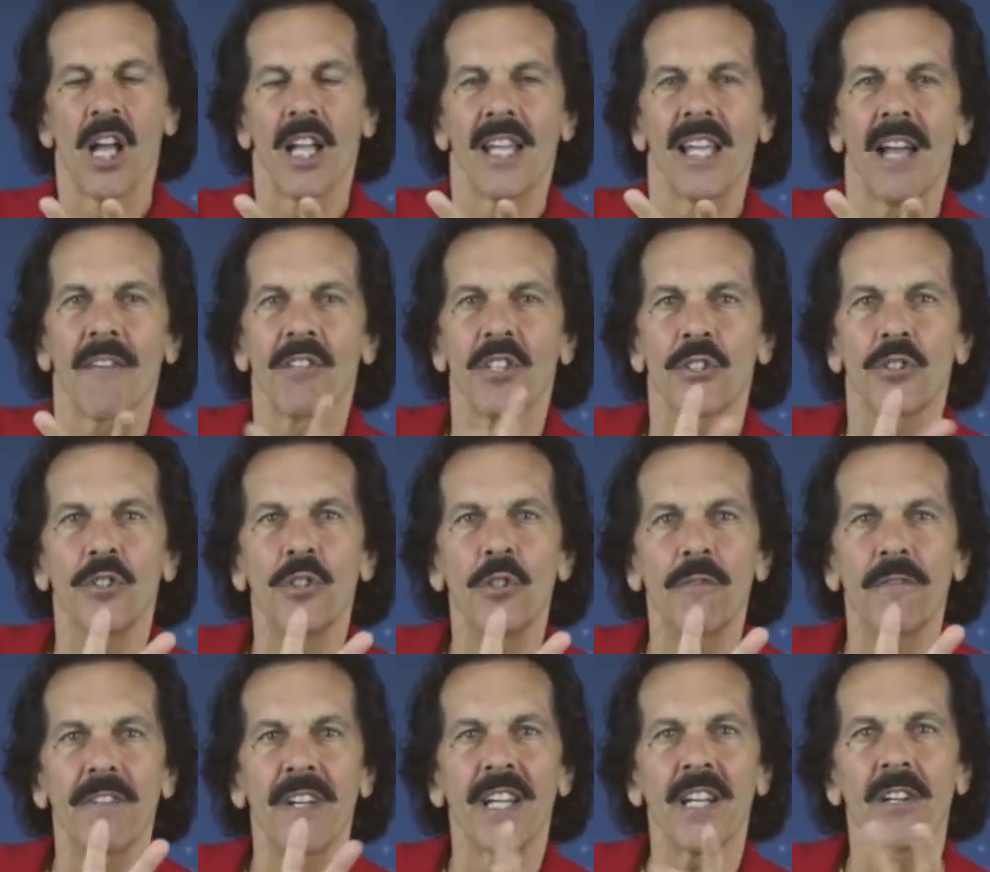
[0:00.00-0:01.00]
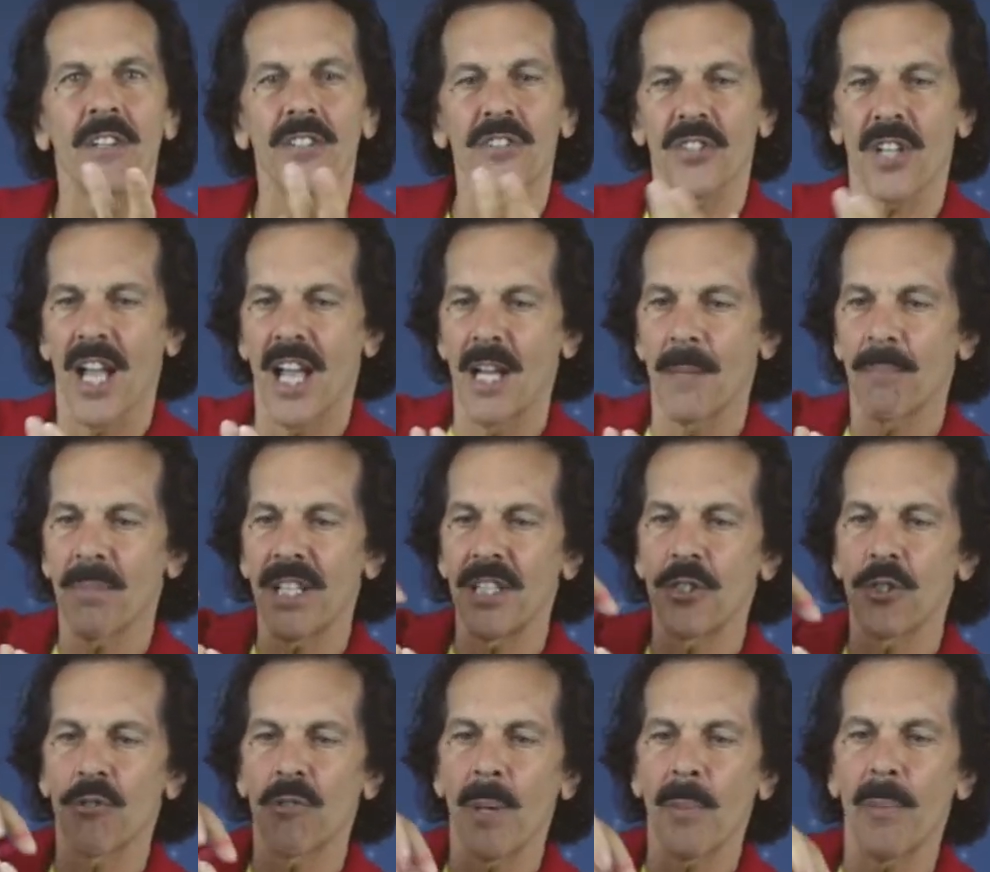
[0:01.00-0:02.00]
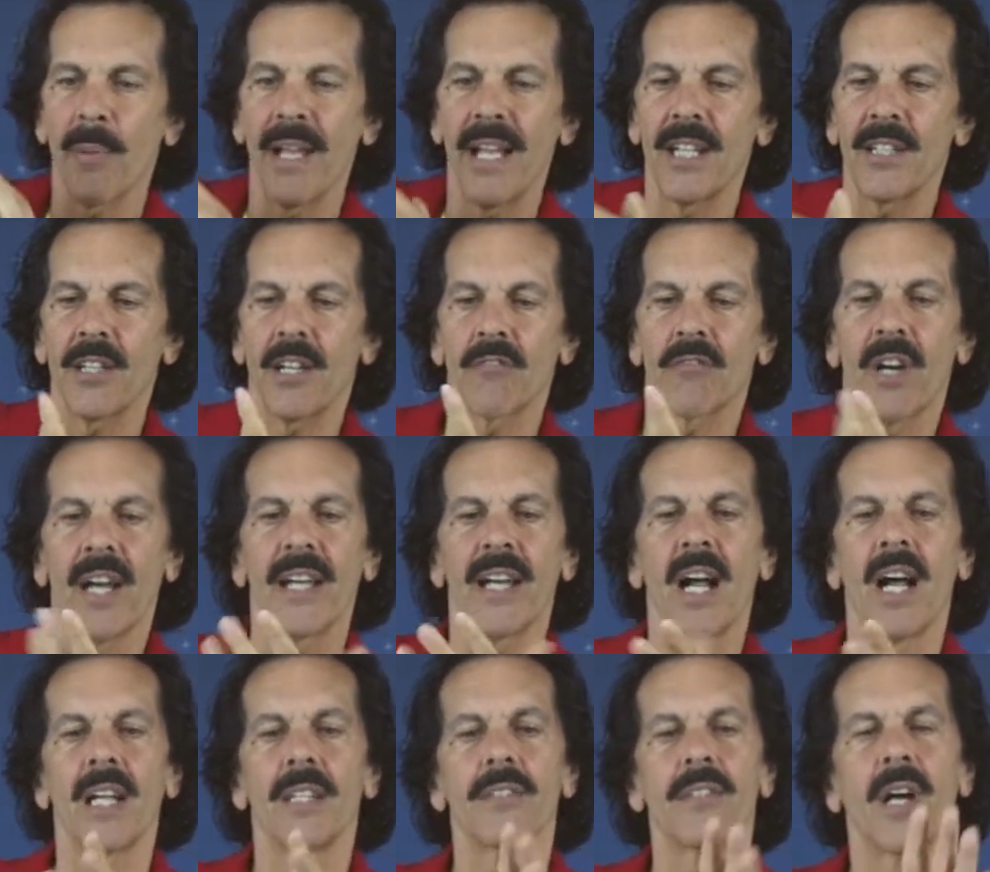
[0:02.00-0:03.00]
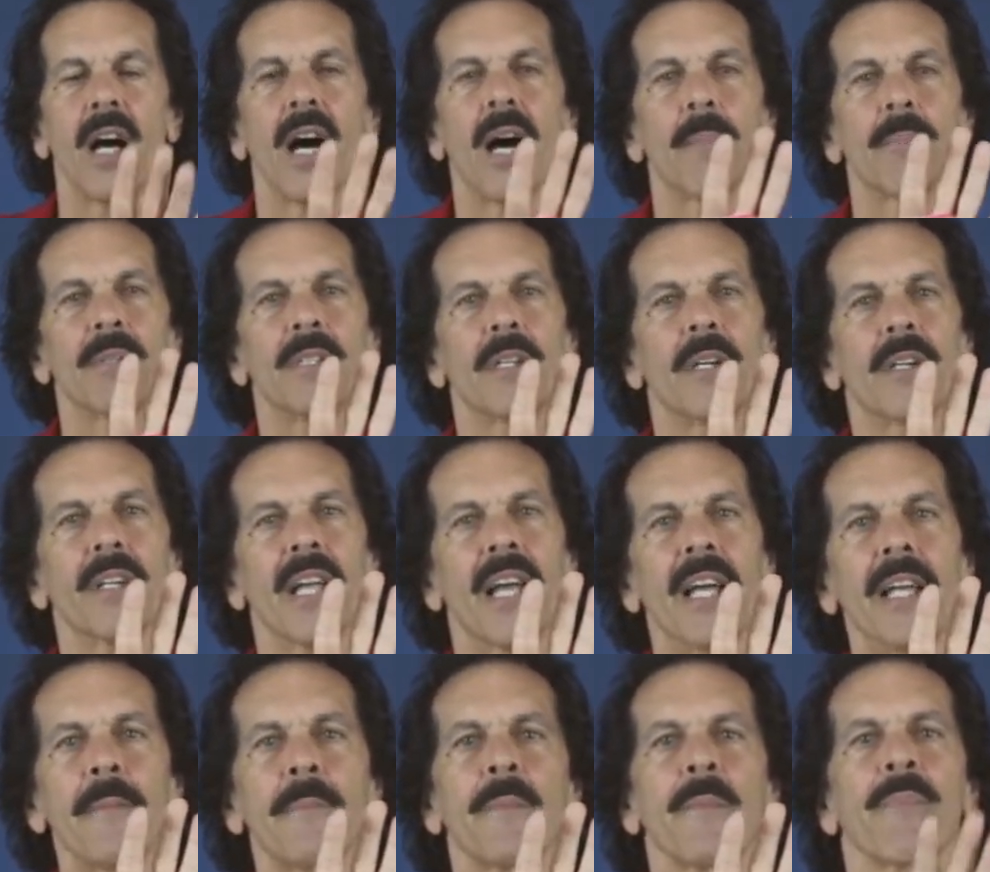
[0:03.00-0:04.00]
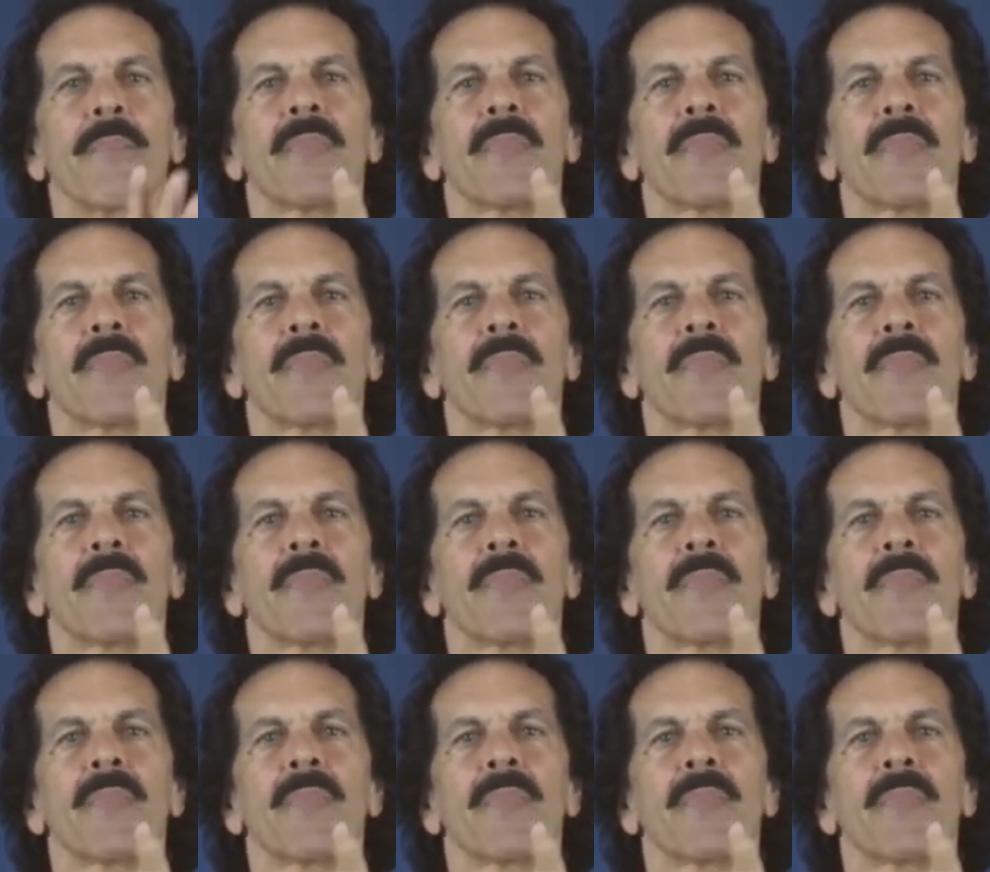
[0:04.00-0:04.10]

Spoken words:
You have your two fingers and place your rubber band right on top, okay?